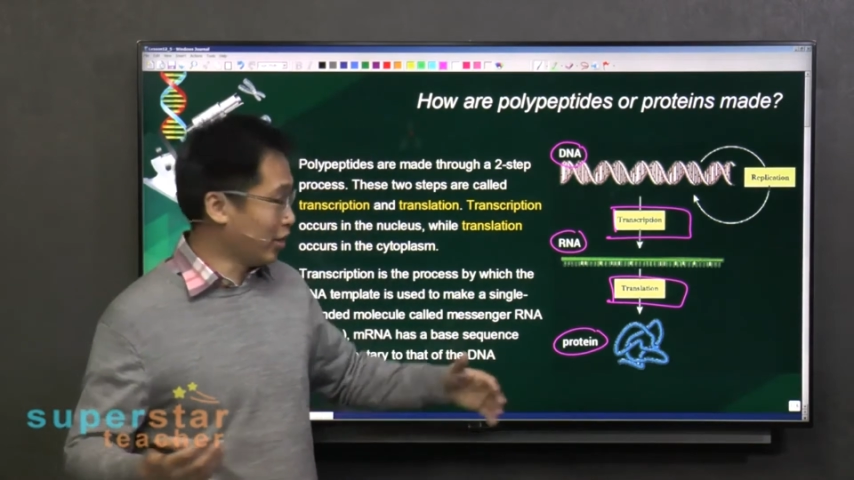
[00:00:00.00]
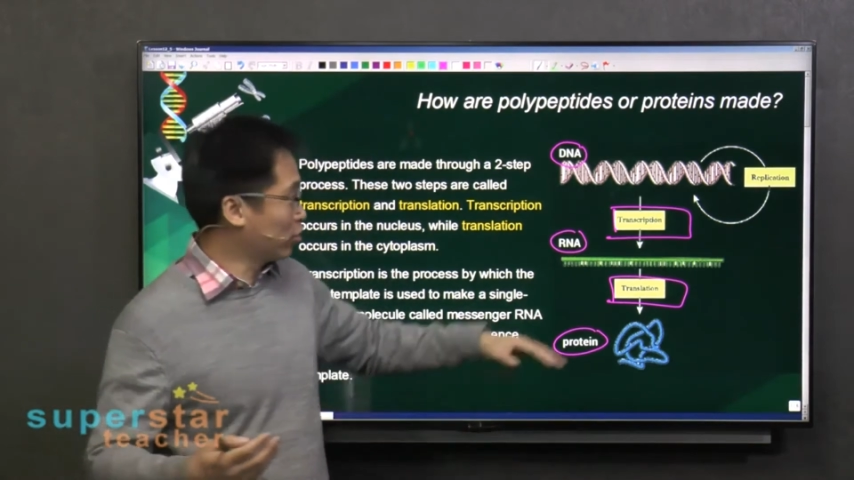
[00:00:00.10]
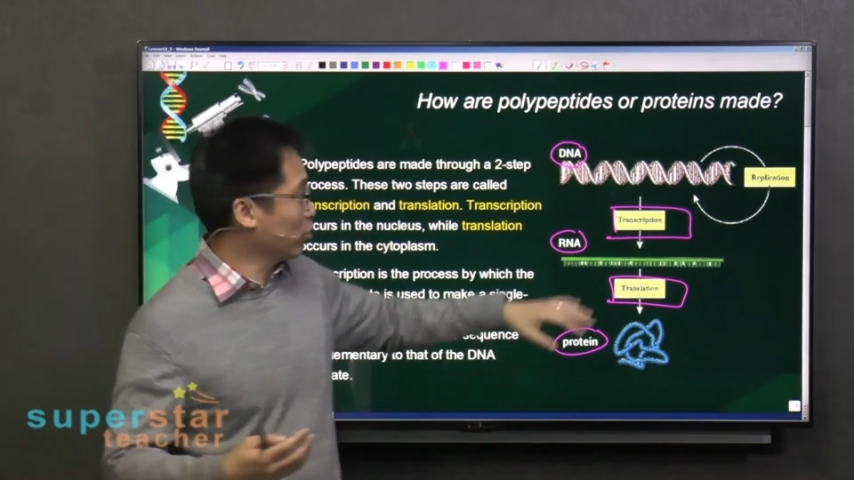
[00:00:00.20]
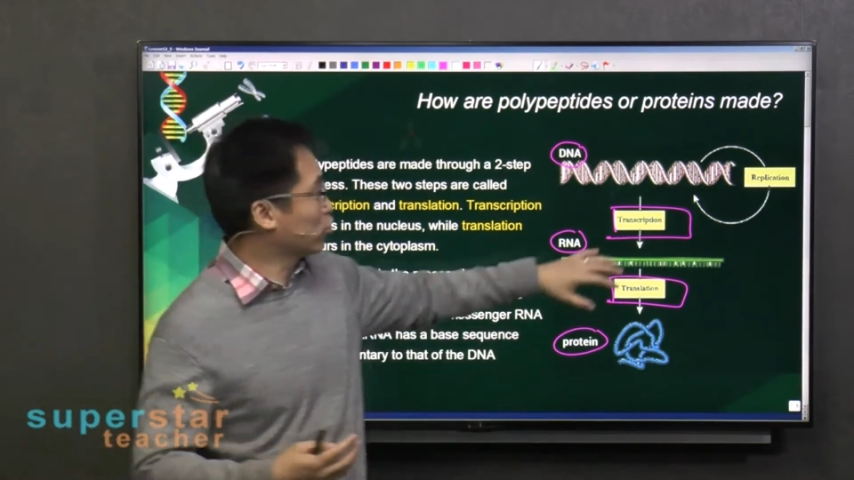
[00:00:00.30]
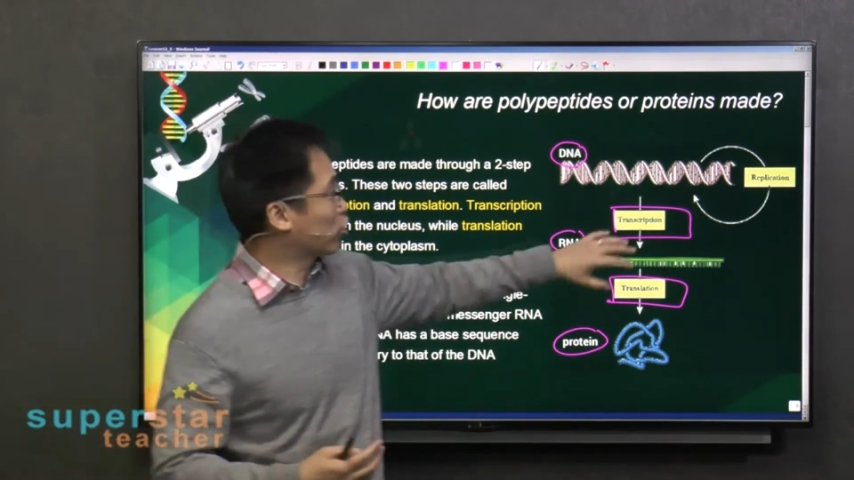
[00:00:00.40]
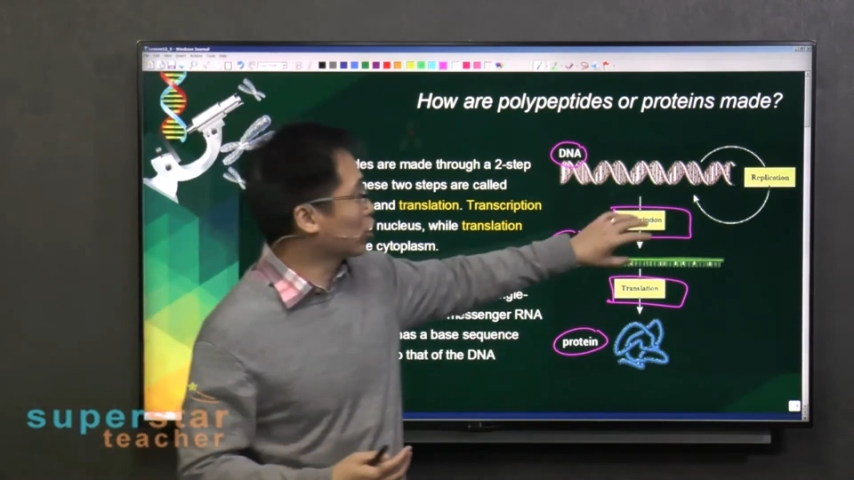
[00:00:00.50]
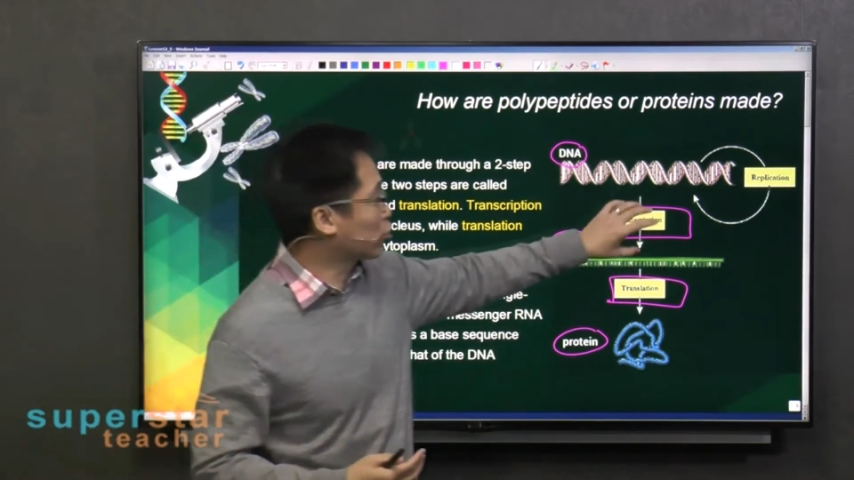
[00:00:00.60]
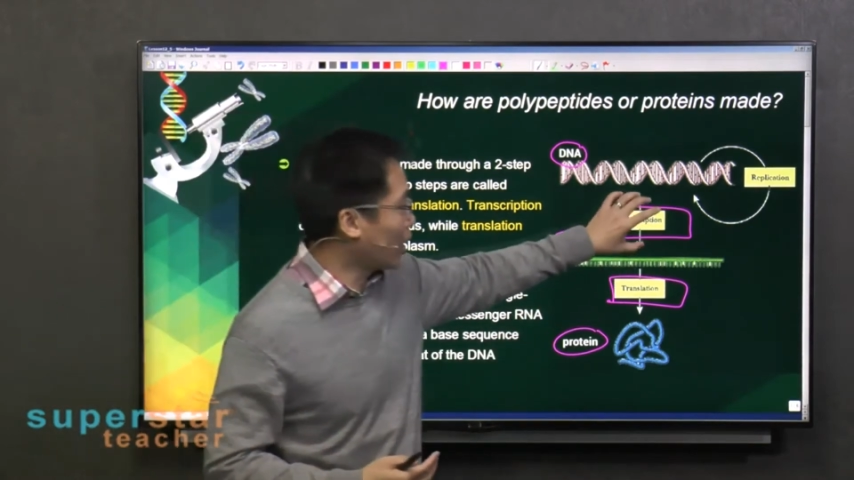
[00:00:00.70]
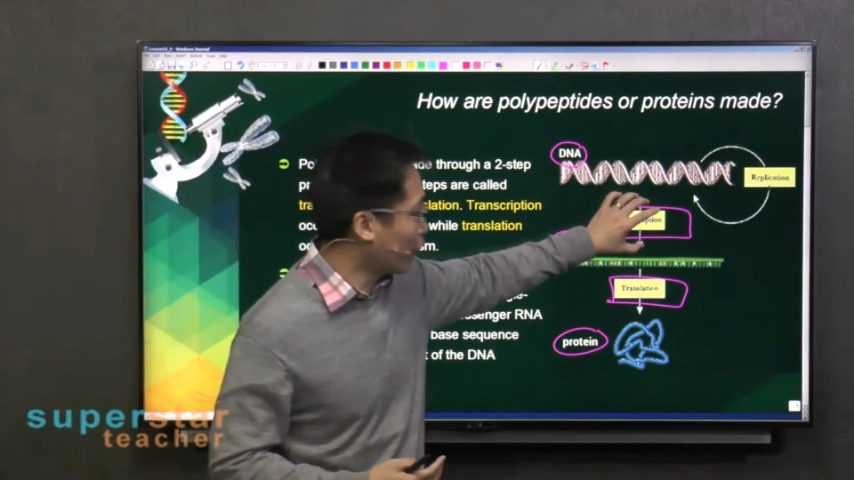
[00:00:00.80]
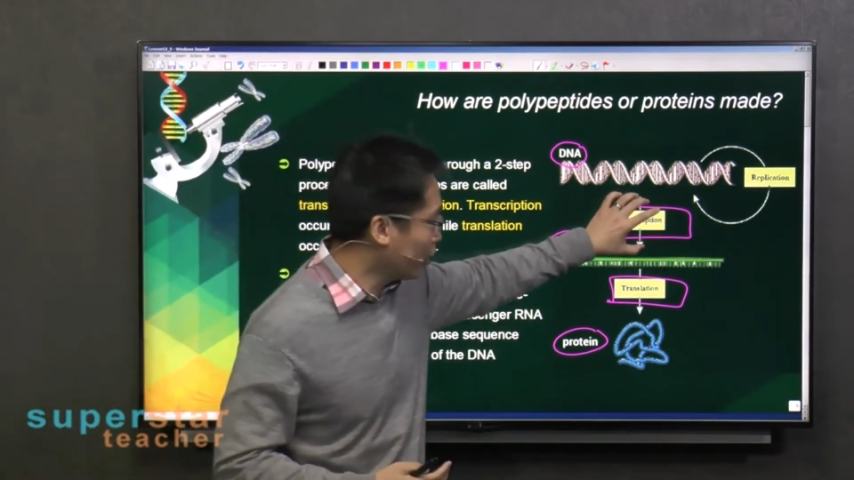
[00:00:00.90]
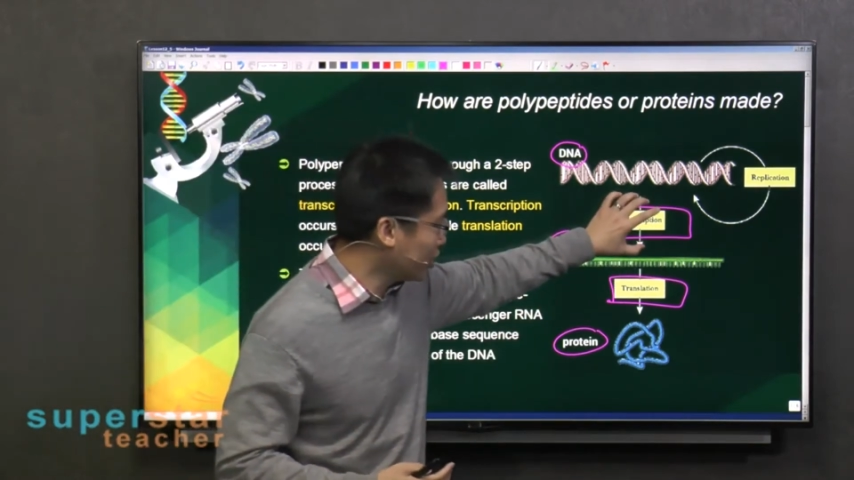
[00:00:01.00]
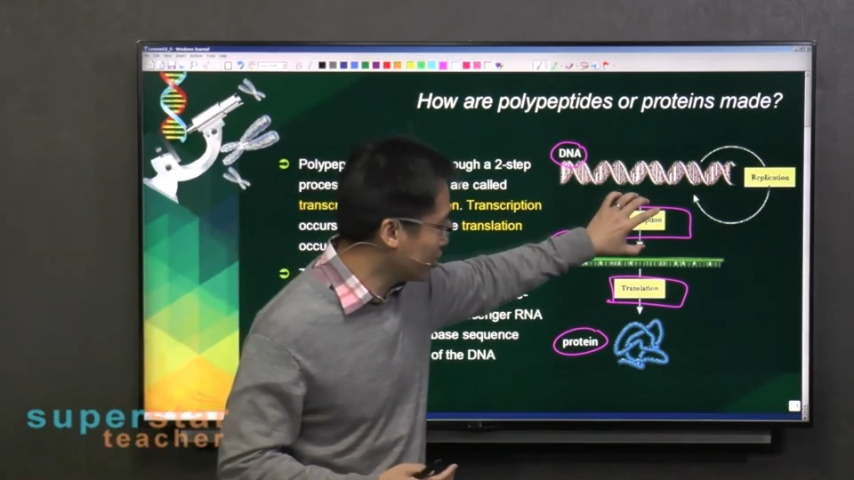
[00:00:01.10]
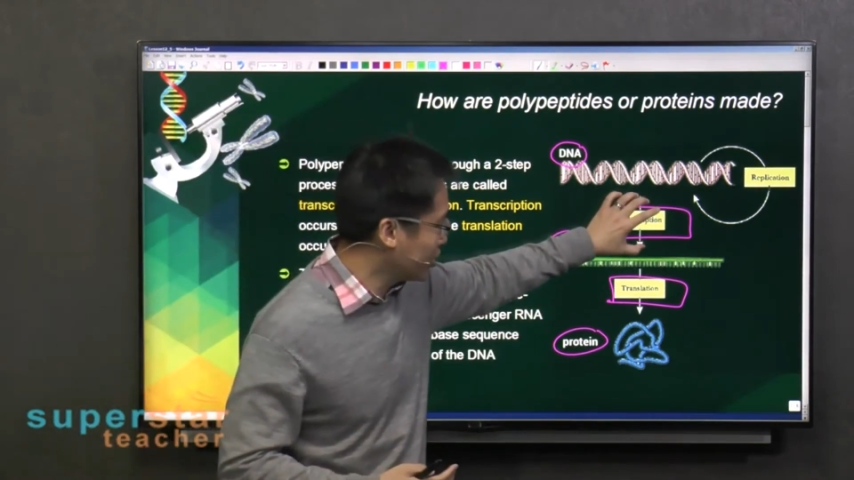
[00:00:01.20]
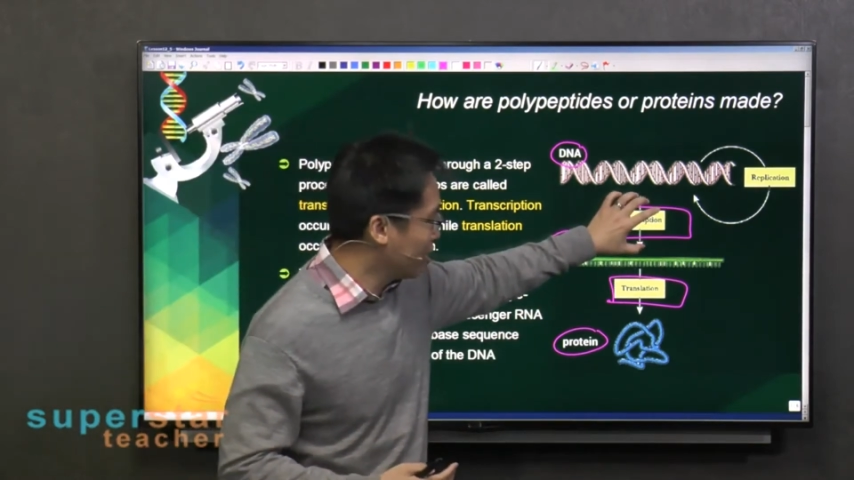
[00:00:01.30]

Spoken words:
So you transcribe first,